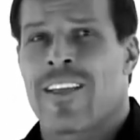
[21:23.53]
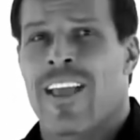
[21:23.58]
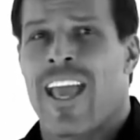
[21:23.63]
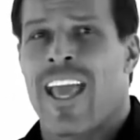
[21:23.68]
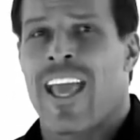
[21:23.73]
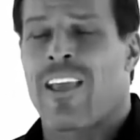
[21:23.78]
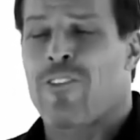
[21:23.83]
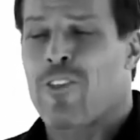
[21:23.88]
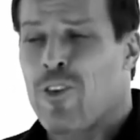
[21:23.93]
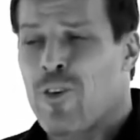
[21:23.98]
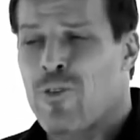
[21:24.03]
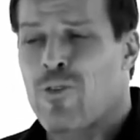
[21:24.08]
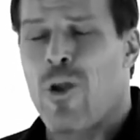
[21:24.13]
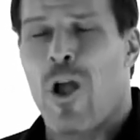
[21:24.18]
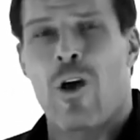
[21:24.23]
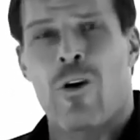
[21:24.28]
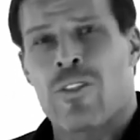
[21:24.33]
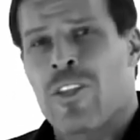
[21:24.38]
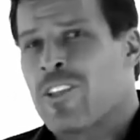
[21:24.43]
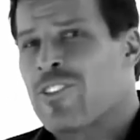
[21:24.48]
And if you
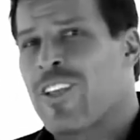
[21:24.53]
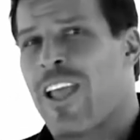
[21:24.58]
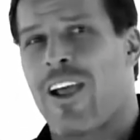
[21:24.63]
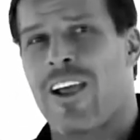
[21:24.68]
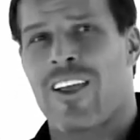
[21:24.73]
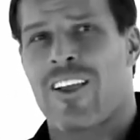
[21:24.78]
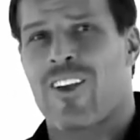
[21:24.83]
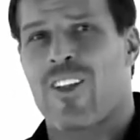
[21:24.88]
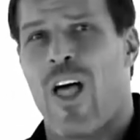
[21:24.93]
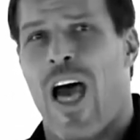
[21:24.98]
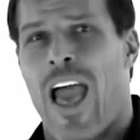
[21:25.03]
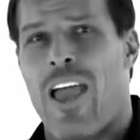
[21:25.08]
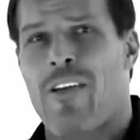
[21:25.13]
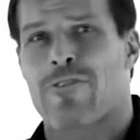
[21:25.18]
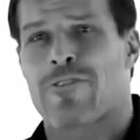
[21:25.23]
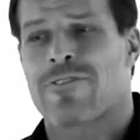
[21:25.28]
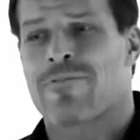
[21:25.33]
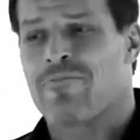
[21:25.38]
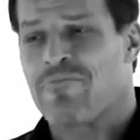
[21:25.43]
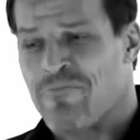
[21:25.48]
grow in this area of your
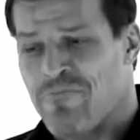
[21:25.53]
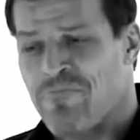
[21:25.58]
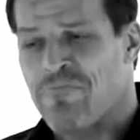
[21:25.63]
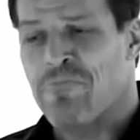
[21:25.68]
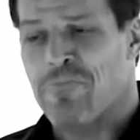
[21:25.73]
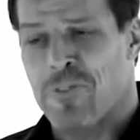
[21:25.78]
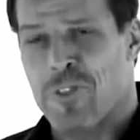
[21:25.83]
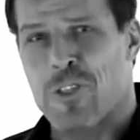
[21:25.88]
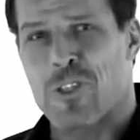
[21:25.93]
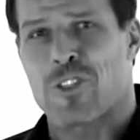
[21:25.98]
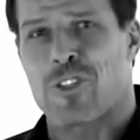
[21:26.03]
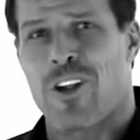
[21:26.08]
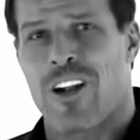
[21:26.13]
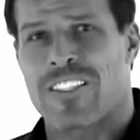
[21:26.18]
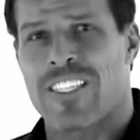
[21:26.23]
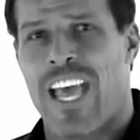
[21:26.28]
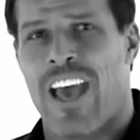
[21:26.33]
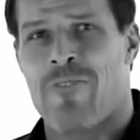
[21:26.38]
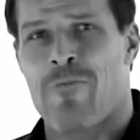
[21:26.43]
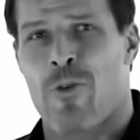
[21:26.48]
life, you'll
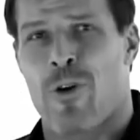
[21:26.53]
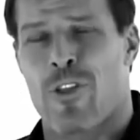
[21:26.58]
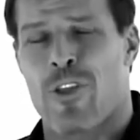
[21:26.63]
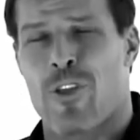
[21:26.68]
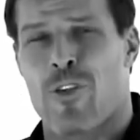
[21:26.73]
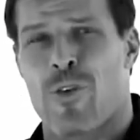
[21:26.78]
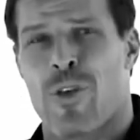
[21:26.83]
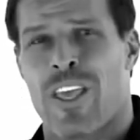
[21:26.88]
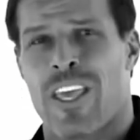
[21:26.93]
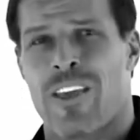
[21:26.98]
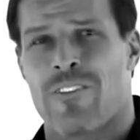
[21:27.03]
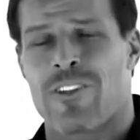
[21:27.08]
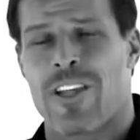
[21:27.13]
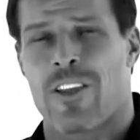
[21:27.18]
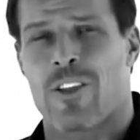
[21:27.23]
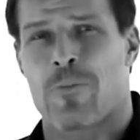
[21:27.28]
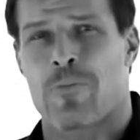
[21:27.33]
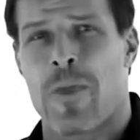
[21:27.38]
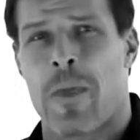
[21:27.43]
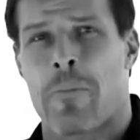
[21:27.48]
start to have more that you can give to
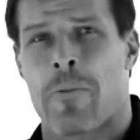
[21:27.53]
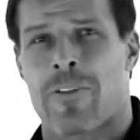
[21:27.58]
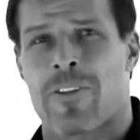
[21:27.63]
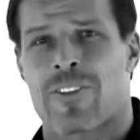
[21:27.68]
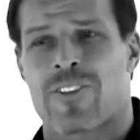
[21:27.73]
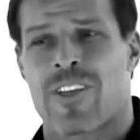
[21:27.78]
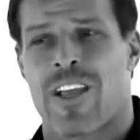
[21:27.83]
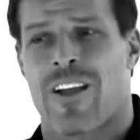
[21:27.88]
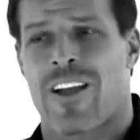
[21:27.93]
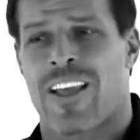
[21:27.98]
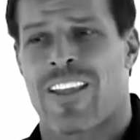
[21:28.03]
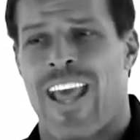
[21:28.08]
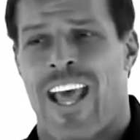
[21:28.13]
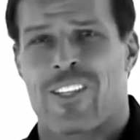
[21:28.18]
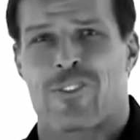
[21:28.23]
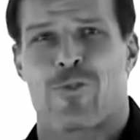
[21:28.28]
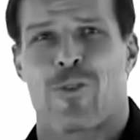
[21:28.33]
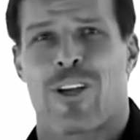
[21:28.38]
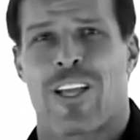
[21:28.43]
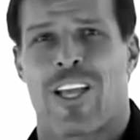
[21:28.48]
other people in this area. And
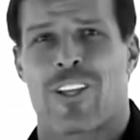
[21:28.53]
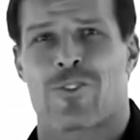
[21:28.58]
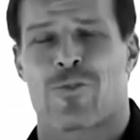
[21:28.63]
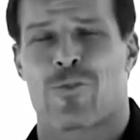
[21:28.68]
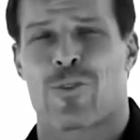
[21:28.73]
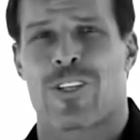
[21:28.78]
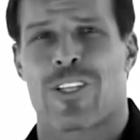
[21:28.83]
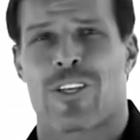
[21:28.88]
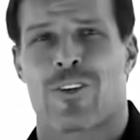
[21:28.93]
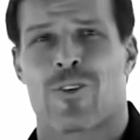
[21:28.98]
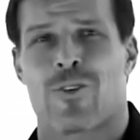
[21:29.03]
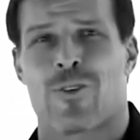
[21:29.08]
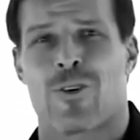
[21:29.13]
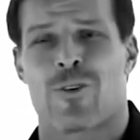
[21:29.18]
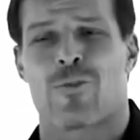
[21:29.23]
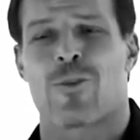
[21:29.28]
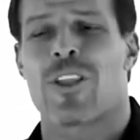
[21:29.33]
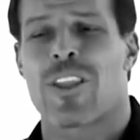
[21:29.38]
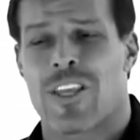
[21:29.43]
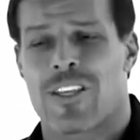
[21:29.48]
that's where it gets really
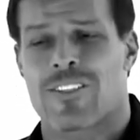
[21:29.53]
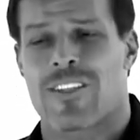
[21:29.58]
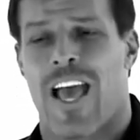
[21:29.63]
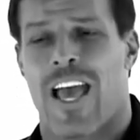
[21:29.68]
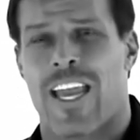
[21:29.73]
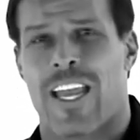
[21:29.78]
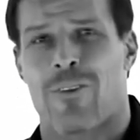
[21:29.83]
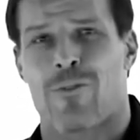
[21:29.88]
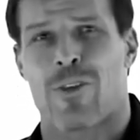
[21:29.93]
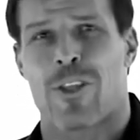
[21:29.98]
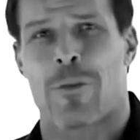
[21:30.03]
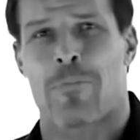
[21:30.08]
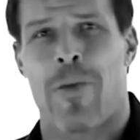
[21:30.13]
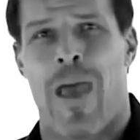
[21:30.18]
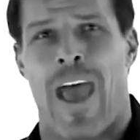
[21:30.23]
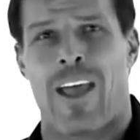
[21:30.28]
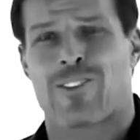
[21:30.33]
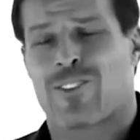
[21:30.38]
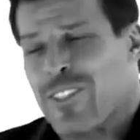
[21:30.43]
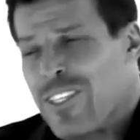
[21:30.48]
cool, really exciting, and really
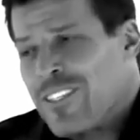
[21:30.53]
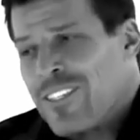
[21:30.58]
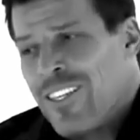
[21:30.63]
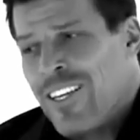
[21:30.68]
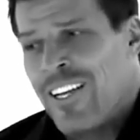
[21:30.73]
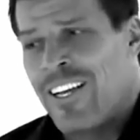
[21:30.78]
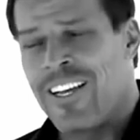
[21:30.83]
passionate.